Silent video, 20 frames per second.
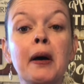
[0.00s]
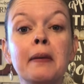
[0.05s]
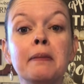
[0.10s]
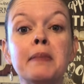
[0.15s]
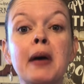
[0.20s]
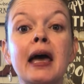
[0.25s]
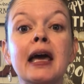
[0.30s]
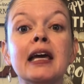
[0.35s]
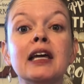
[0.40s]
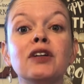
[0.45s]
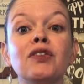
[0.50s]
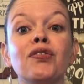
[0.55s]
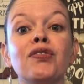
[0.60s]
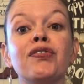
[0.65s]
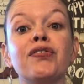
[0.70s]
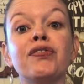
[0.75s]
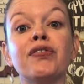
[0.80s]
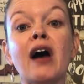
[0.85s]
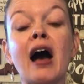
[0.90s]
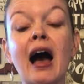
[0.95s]
made
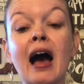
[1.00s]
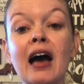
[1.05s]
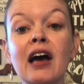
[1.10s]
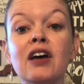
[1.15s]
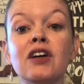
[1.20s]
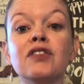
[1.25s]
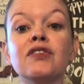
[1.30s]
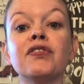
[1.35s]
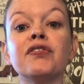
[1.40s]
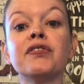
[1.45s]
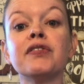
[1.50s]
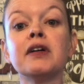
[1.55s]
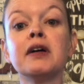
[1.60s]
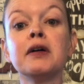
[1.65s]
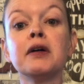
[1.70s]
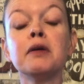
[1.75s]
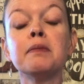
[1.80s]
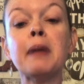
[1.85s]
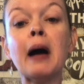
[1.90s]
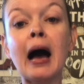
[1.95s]
5
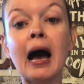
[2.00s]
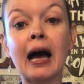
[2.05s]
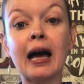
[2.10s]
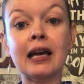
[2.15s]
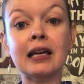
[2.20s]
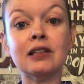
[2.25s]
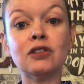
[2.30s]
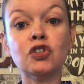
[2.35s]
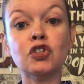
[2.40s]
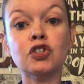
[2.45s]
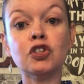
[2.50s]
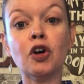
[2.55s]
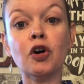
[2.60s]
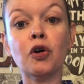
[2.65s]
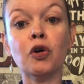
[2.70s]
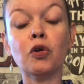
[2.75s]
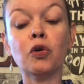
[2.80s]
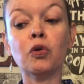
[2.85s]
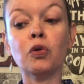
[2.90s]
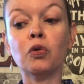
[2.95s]
pints,
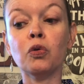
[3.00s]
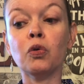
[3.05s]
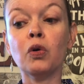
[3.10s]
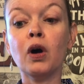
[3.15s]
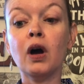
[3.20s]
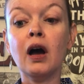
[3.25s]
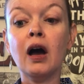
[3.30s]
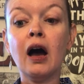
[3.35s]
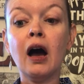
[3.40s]
so